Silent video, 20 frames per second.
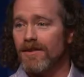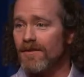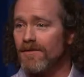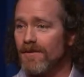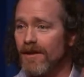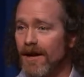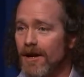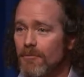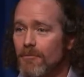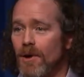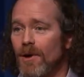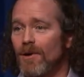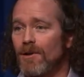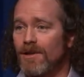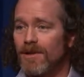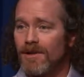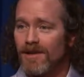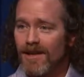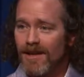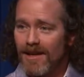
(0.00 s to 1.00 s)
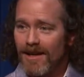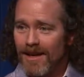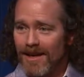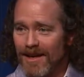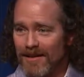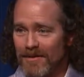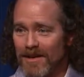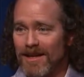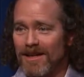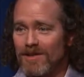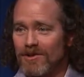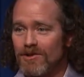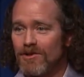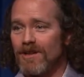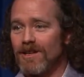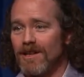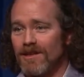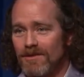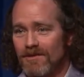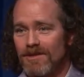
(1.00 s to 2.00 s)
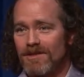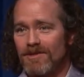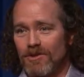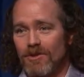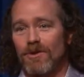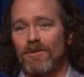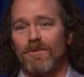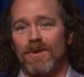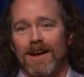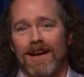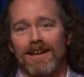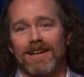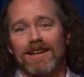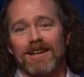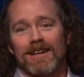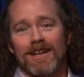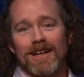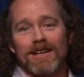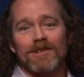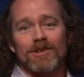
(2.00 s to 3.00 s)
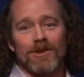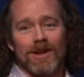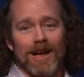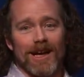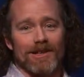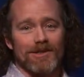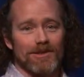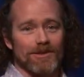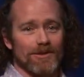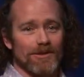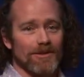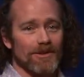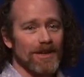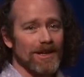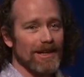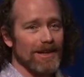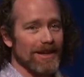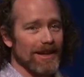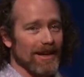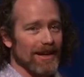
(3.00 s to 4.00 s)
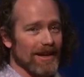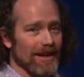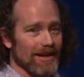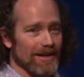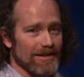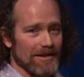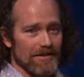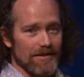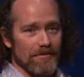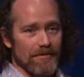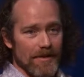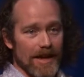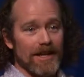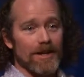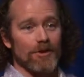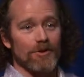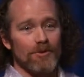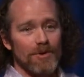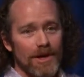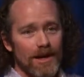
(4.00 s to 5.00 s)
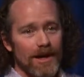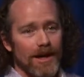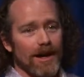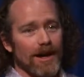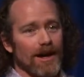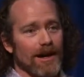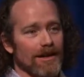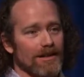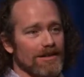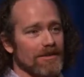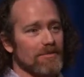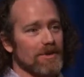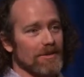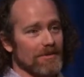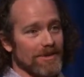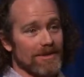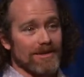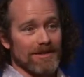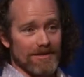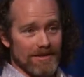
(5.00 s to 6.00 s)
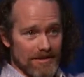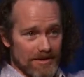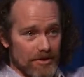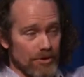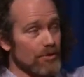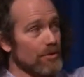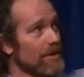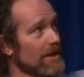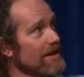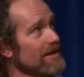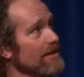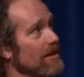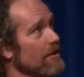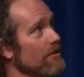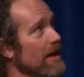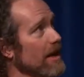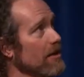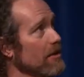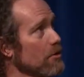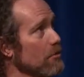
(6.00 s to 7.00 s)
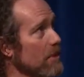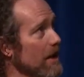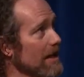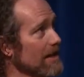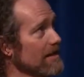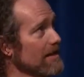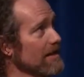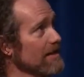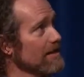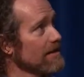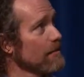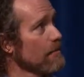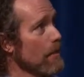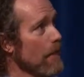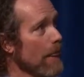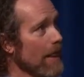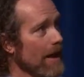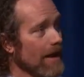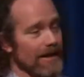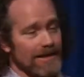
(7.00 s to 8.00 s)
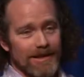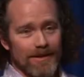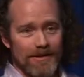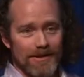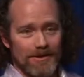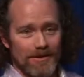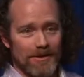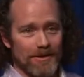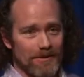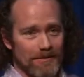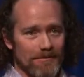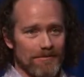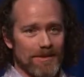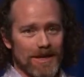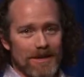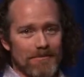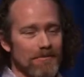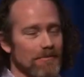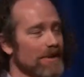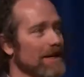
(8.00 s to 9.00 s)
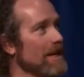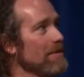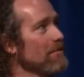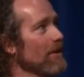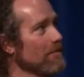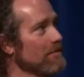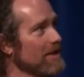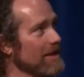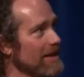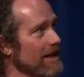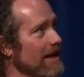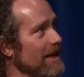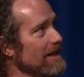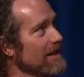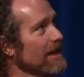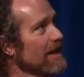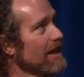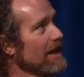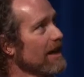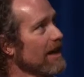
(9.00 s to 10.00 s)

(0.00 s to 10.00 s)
They fly to Maryland and have to get certified in an international venue to be able to do this on a regular basis. That's how they sort of keep up to date.